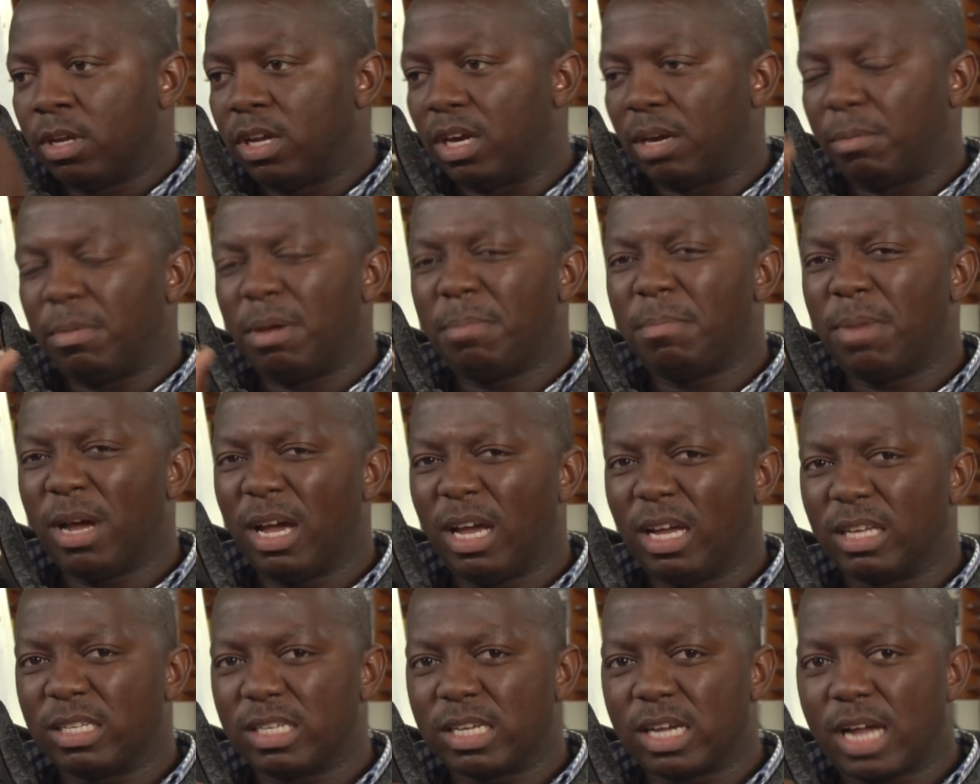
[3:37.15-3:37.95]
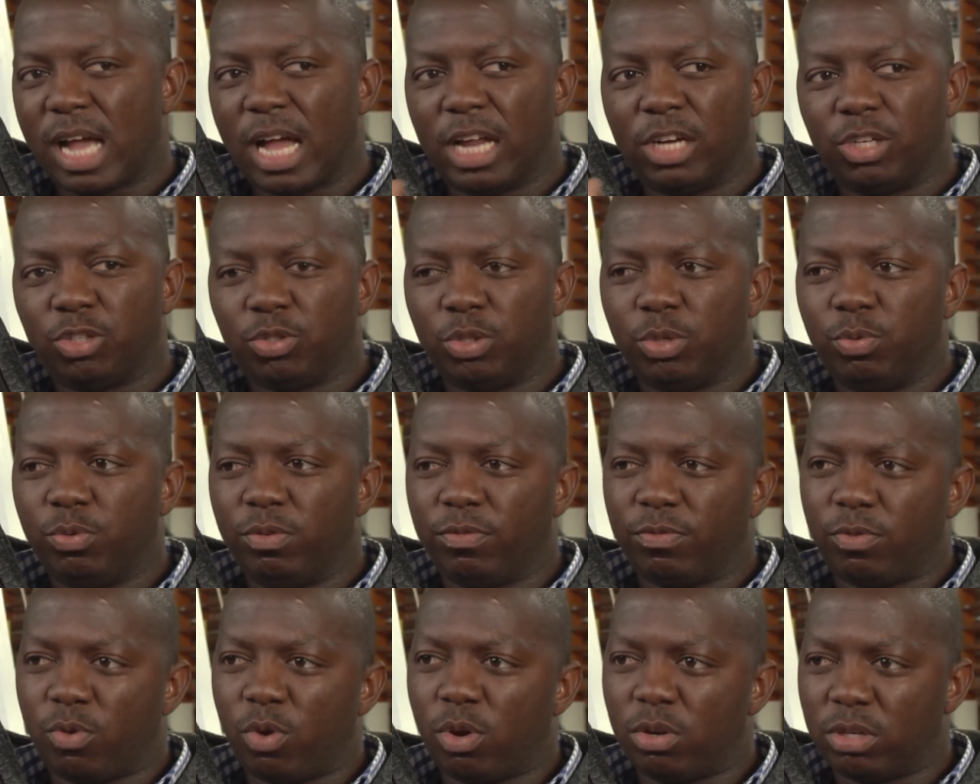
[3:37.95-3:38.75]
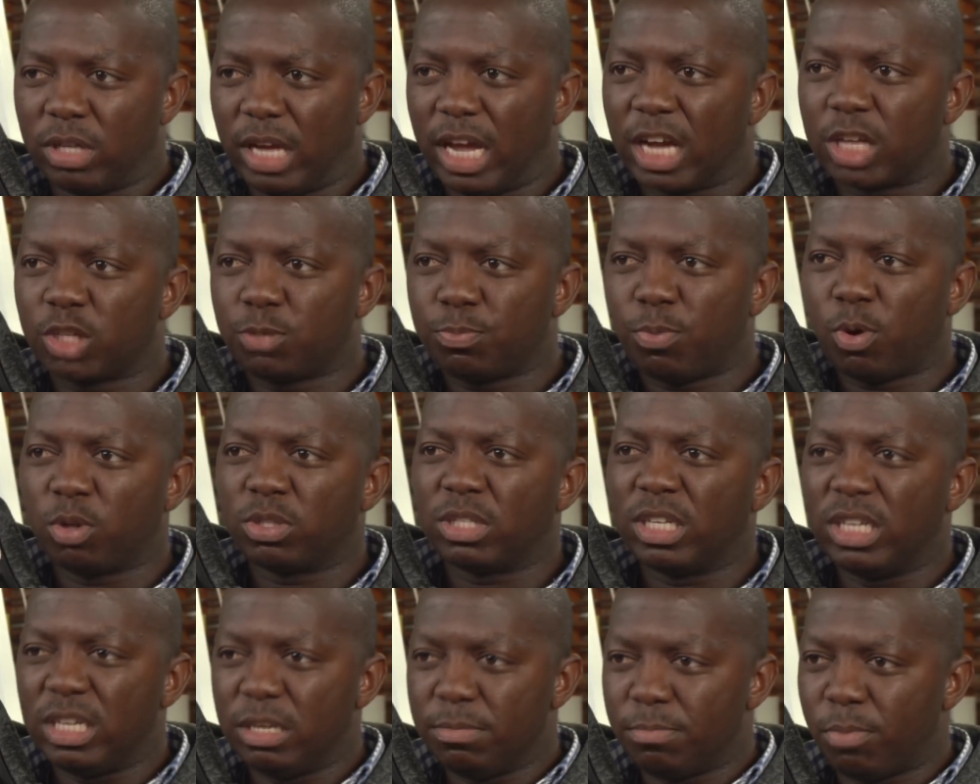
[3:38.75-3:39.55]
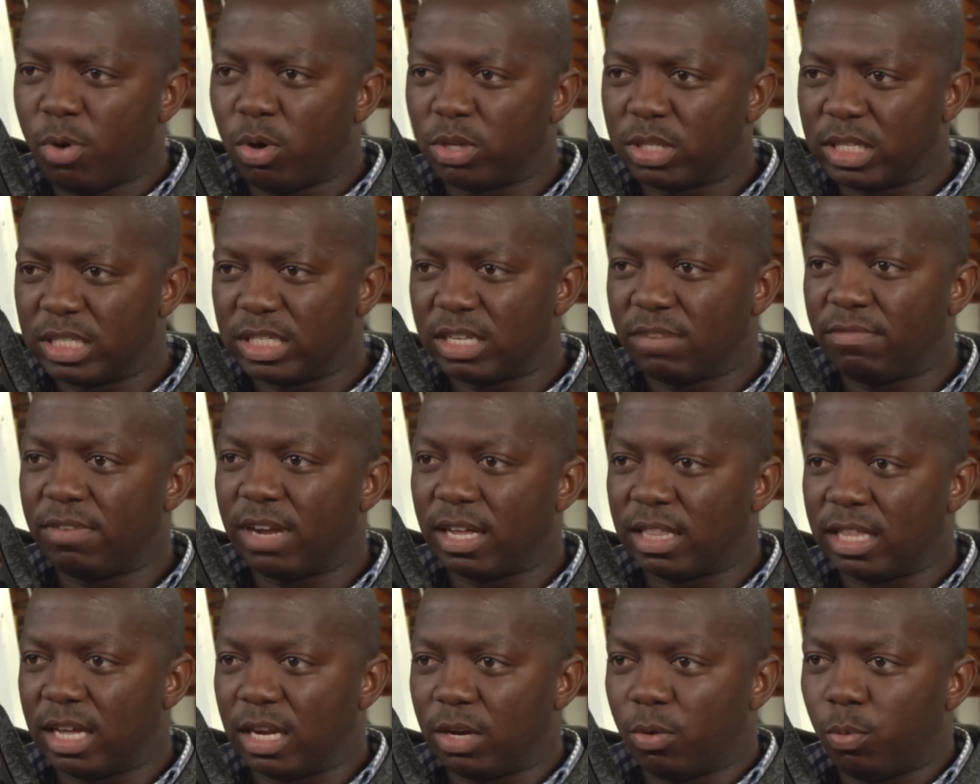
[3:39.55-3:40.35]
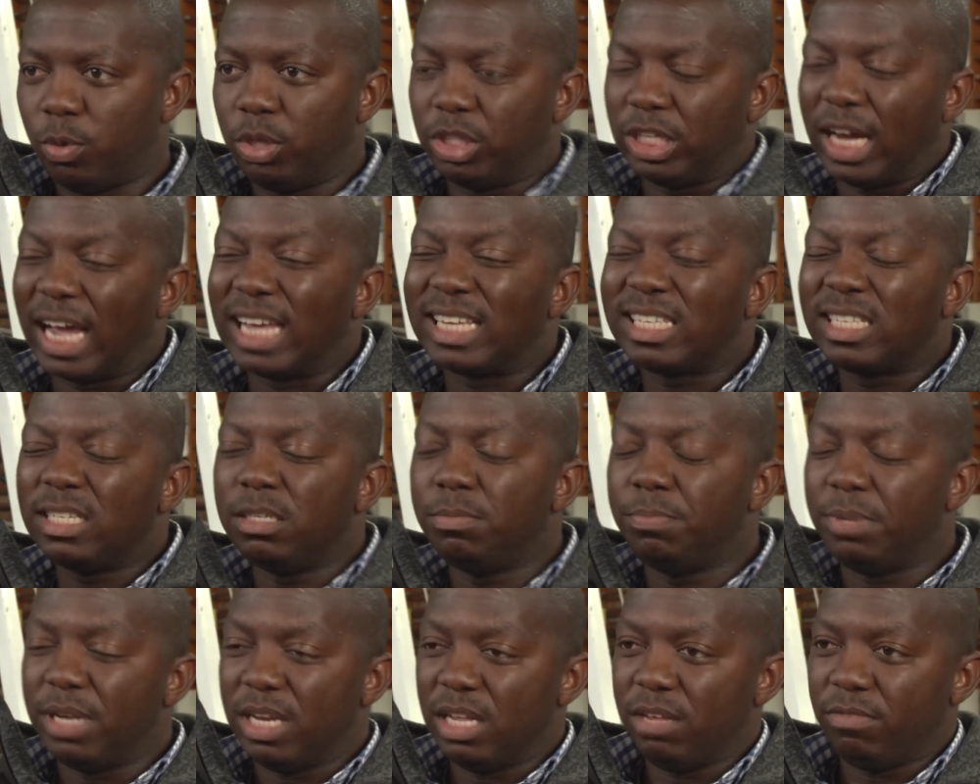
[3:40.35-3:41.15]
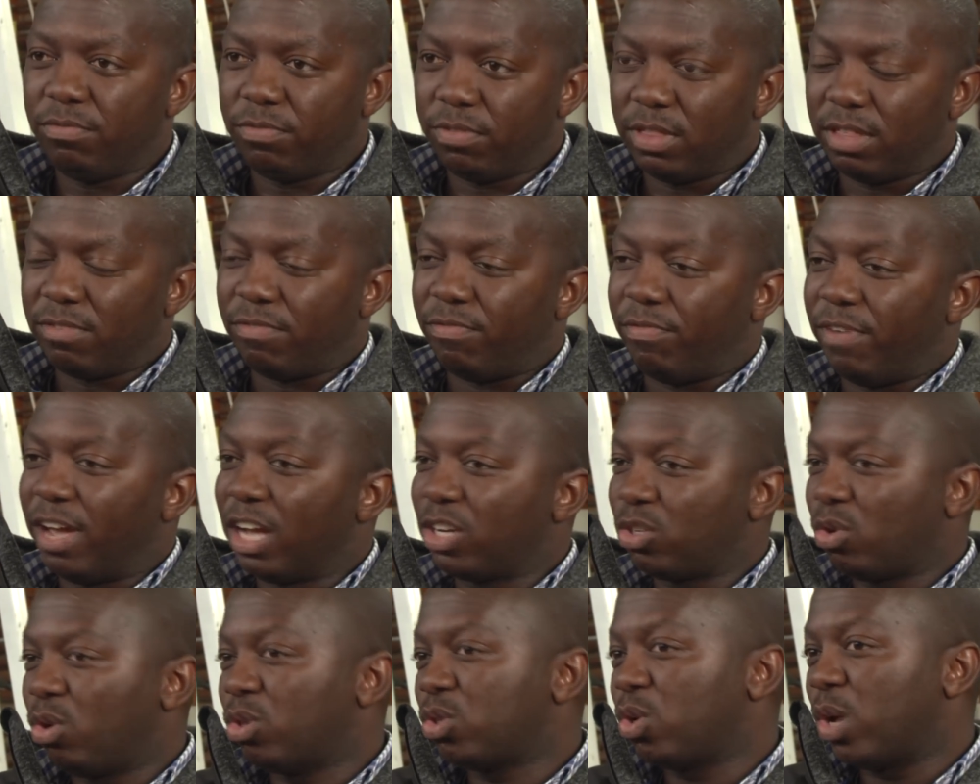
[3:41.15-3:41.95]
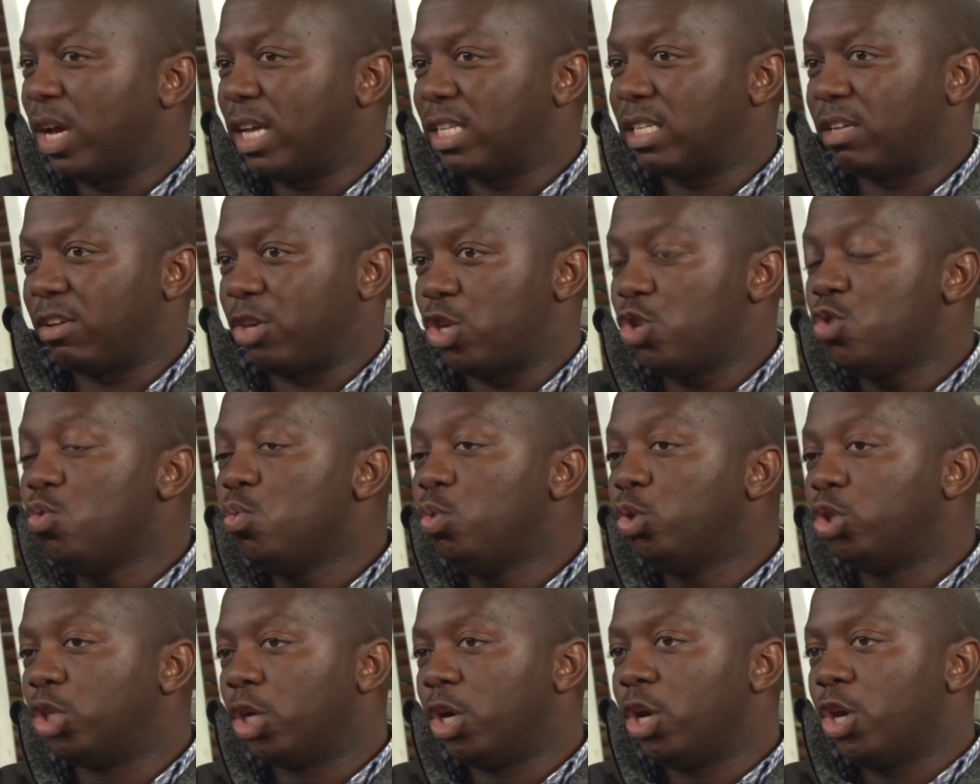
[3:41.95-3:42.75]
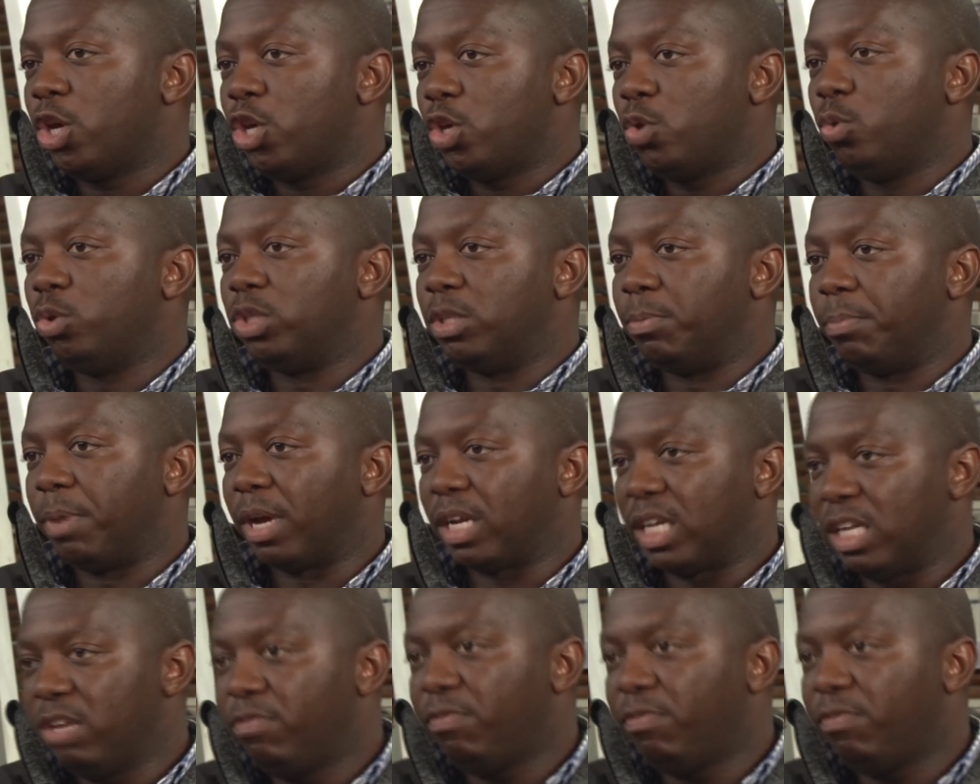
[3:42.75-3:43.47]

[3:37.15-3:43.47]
remember, as a country, we've got exports and imports and stuff like that, which I still believe the VAT also has a huge, huge impact.